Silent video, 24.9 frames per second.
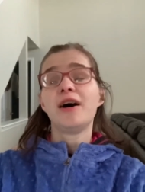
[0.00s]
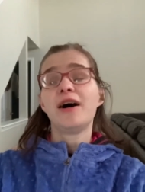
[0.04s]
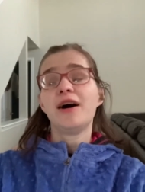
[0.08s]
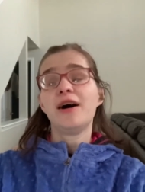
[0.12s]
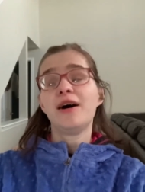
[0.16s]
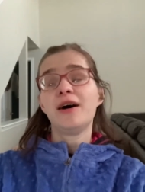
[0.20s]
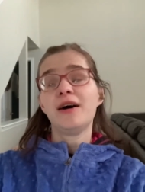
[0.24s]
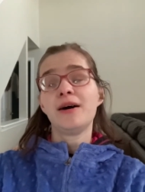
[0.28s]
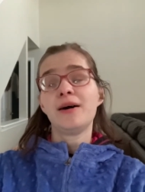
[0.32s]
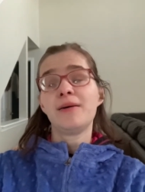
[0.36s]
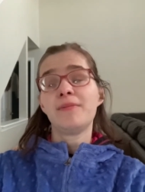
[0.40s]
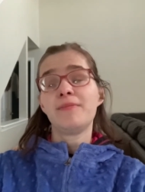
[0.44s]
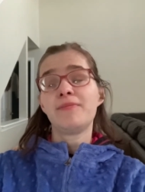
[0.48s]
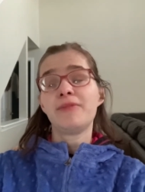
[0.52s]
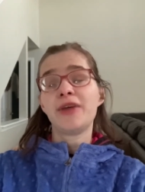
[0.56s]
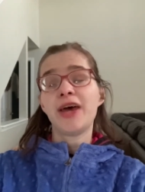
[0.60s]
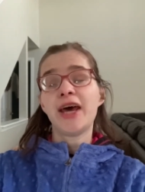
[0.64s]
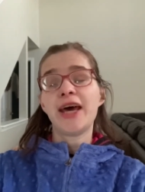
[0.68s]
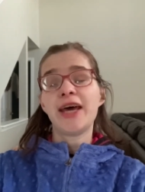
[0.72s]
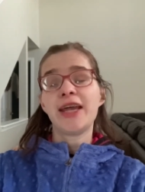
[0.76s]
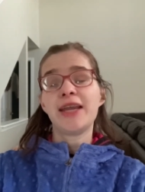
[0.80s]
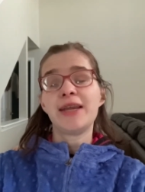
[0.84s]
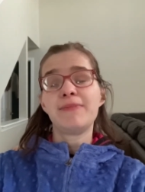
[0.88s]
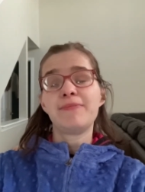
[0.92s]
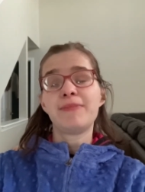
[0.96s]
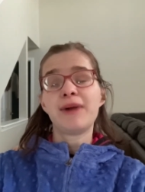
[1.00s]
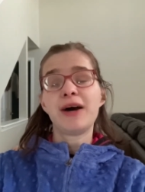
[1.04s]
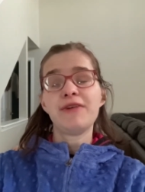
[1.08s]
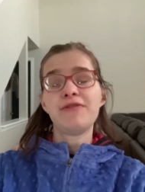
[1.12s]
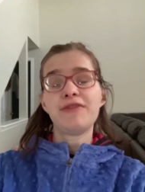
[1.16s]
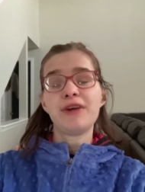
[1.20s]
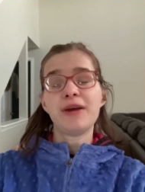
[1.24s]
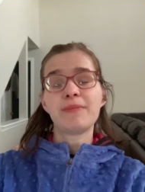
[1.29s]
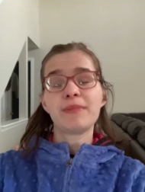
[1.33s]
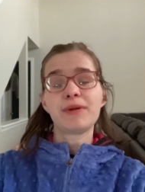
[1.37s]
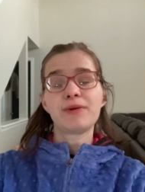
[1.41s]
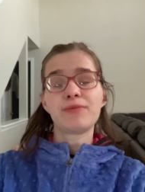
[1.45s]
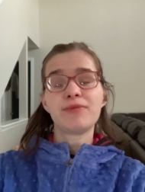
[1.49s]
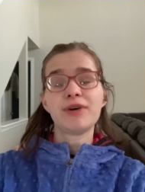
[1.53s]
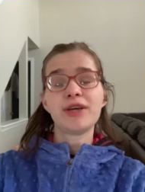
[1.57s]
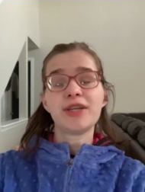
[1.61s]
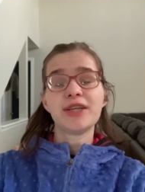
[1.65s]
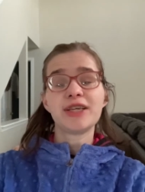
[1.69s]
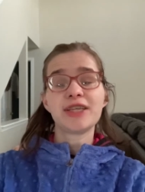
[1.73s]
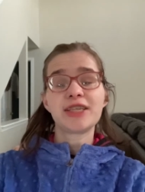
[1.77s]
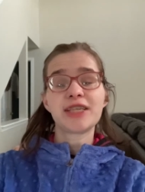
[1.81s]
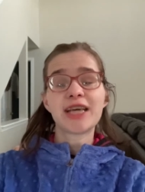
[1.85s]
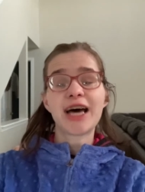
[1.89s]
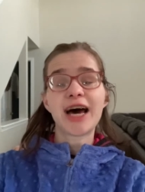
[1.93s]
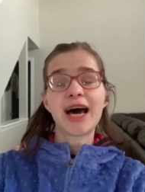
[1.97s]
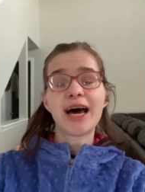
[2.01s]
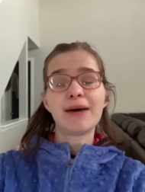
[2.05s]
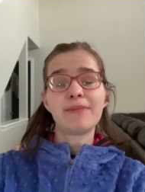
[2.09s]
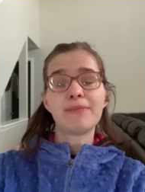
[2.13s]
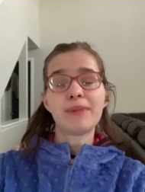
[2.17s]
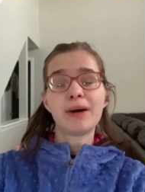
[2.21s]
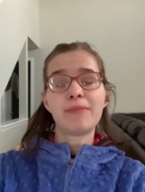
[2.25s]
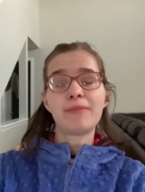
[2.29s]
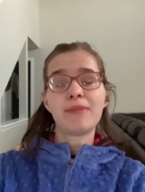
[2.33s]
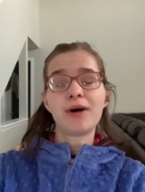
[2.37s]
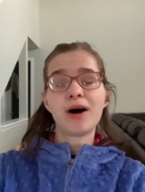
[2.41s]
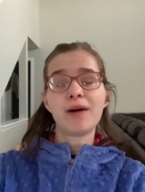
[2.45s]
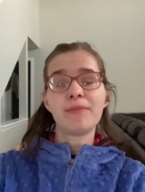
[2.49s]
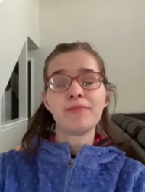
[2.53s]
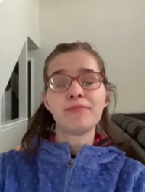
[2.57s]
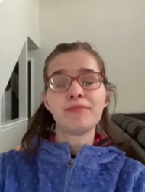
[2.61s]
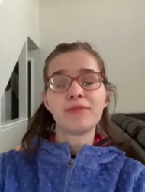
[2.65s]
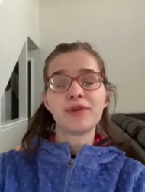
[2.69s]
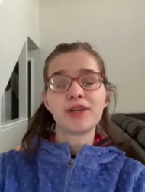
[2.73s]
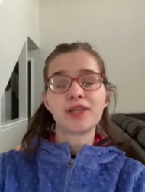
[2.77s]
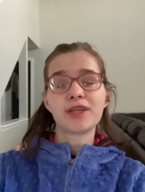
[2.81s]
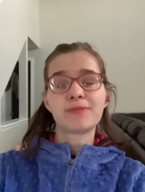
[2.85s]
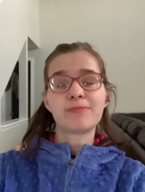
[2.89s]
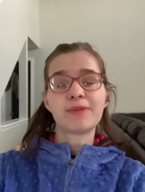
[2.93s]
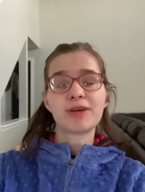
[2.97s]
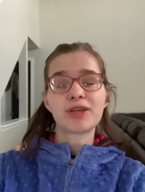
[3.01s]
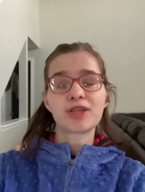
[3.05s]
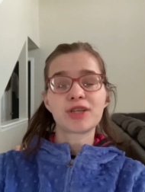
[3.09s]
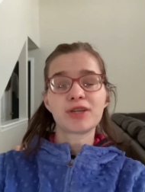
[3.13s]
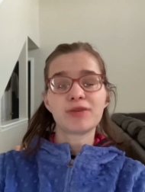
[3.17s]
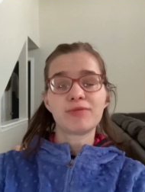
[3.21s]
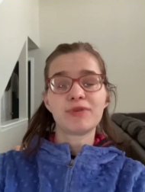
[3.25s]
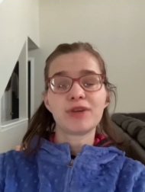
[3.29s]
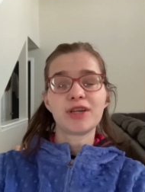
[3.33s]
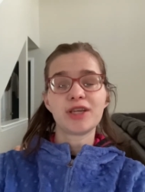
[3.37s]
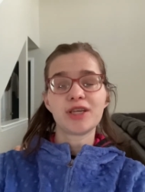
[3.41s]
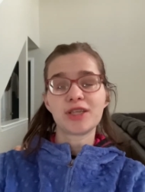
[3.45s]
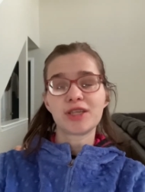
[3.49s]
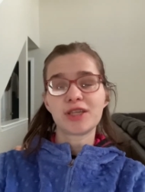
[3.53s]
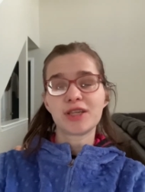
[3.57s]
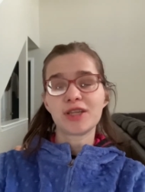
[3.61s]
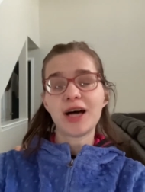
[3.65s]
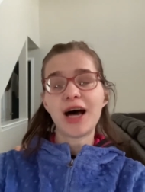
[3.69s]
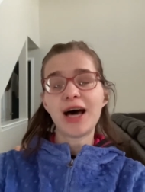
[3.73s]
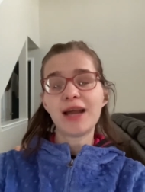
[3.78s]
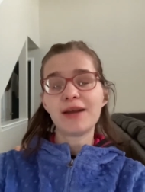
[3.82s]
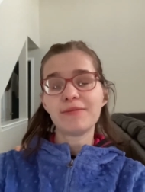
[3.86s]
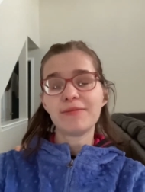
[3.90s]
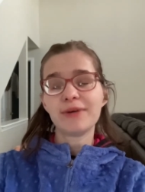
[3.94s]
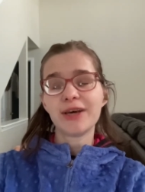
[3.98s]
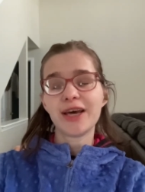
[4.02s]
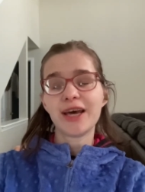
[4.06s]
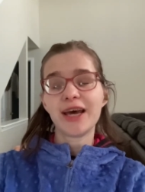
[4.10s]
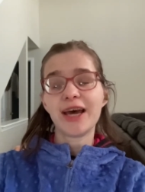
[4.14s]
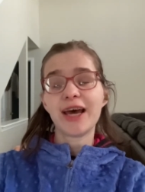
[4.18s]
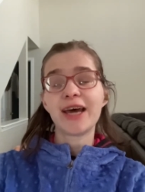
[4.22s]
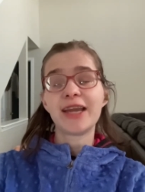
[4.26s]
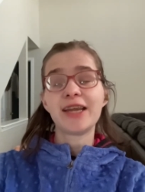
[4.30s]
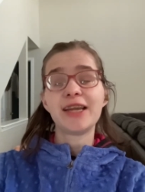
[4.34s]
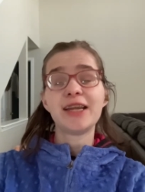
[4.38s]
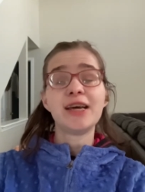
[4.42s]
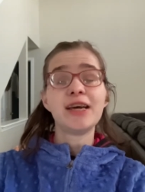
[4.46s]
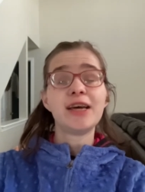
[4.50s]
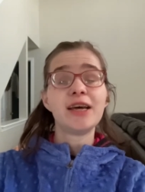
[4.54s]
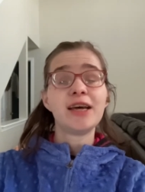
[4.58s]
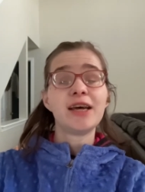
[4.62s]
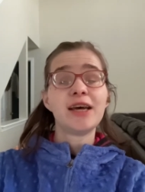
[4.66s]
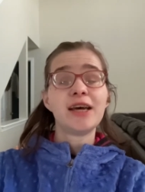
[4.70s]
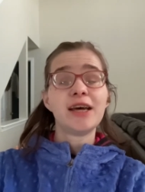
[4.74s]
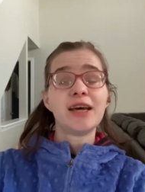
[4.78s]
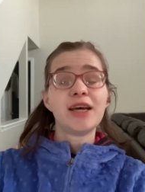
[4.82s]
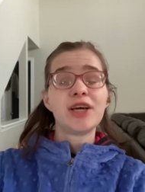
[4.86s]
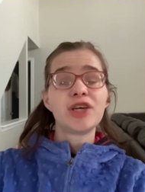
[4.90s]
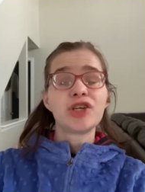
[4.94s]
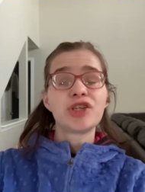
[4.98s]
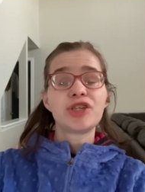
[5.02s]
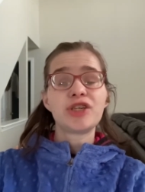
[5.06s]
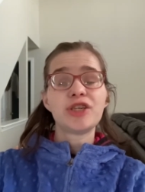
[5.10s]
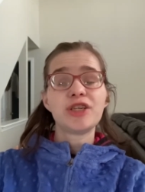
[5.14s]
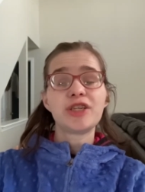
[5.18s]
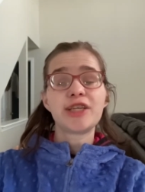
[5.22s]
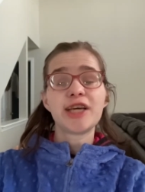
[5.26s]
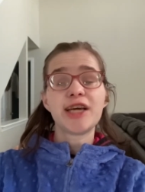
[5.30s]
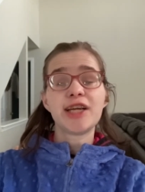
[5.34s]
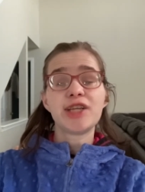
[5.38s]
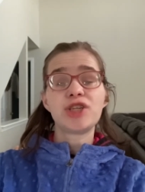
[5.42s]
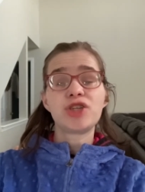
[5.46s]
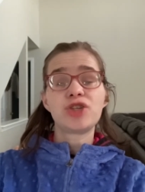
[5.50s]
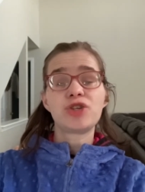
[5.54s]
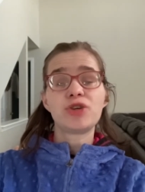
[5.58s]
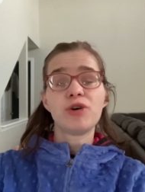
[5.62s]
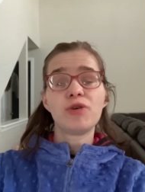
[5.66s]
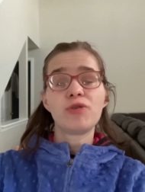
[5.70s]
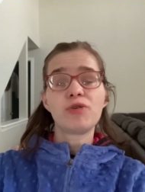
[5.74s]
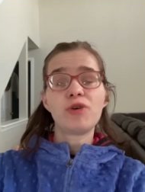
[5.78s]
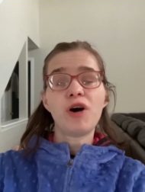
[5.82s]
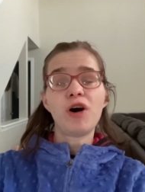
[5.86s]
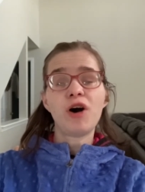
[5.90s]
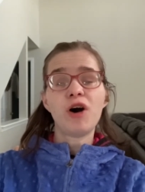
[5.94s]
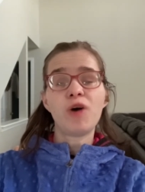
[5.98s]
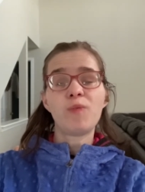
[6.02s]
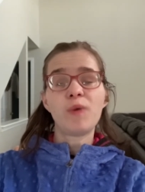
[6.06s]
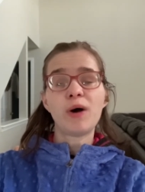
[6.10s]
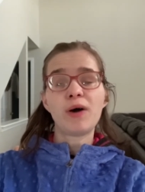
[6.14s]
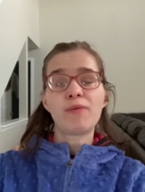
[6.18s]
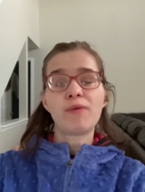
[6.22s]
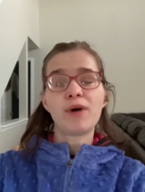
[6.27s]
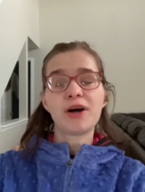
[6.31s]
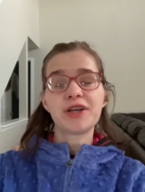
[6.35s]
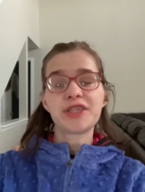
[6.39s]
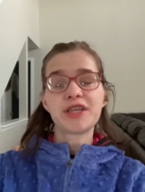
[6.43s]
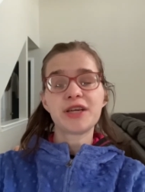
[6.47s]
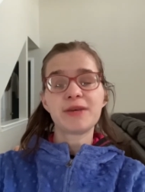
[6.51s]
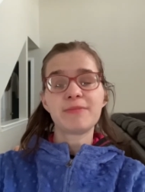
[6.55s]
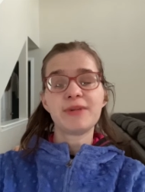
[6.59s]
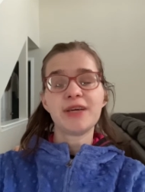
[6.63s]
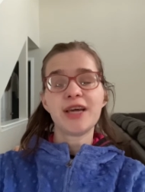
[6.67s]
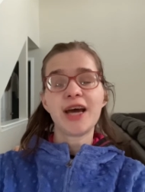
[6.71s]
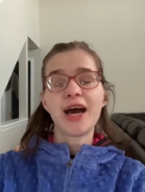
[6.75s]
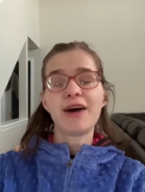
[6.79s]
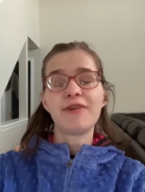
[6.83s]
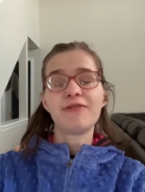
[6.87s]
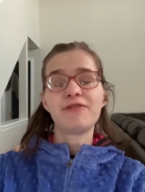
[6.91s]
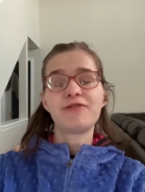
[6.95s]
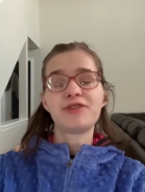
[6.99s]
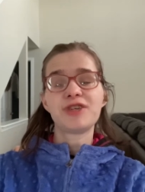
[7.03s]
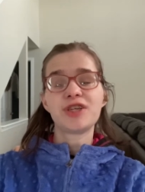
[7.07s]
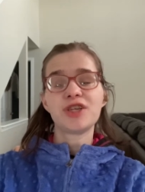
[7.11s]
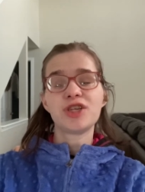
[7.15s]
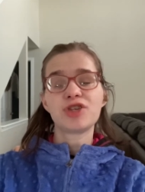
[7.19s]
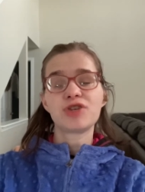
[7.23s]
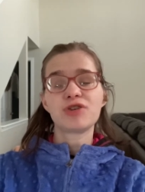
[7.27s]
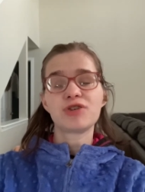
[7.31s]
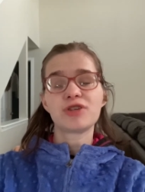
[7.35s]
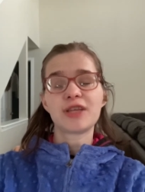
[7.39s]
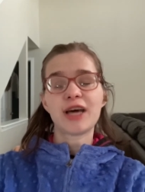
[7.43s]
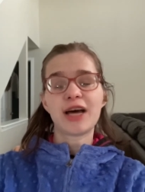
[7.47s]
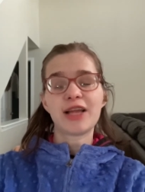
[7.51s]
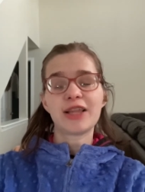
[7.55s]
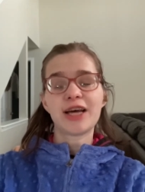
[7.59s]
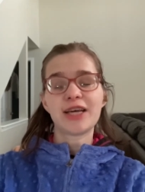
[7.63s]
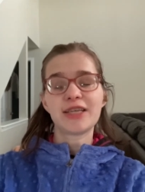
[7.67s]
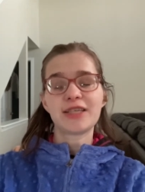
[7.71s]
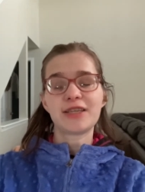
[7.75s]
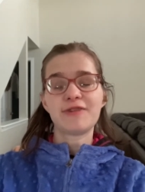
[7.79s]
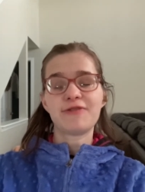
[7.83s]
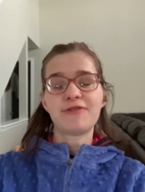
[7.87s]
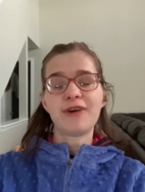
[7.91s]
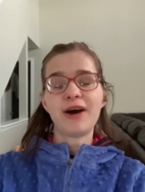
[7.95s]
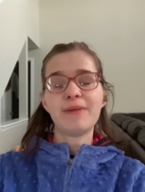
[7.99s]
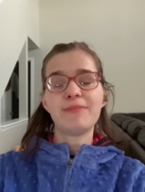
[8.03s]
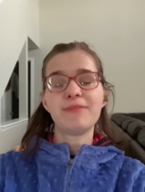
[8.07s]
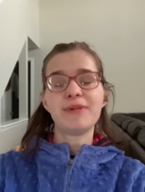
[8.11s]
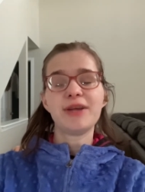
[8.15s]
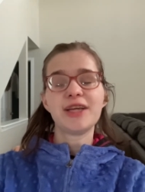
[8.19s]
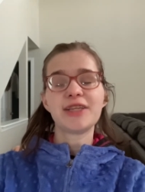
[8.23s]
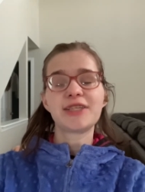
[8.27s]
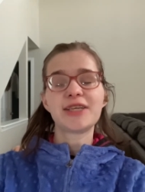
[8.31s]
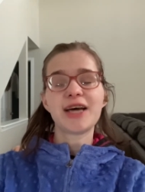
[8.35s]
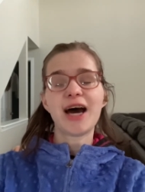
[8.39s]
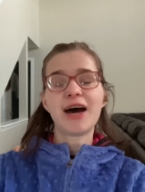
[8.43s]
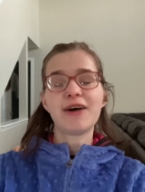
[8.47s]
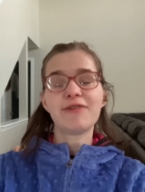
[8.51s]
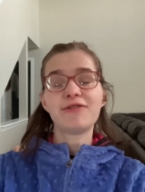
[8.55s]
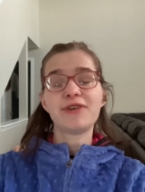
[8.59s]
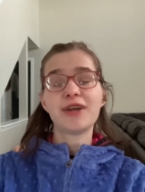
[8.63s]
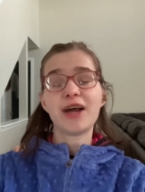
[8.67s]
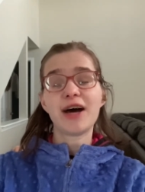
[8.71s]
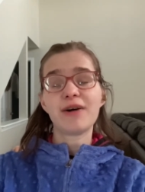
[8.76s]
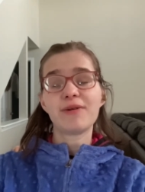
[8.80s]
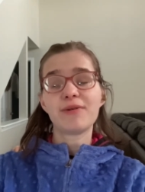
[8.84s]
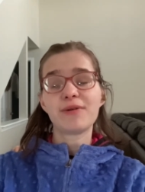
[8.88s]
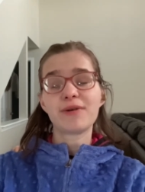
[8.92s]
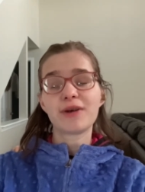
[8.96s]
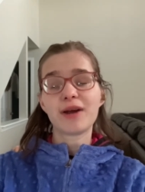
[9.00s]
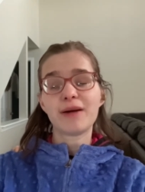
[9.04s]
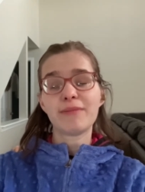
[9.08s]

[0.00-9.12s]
And my family witnessed that, and my mom especially witnessed a lot of it, and she stayed so calm while watching me have seizures that lasted 5 minutes, a half an hour.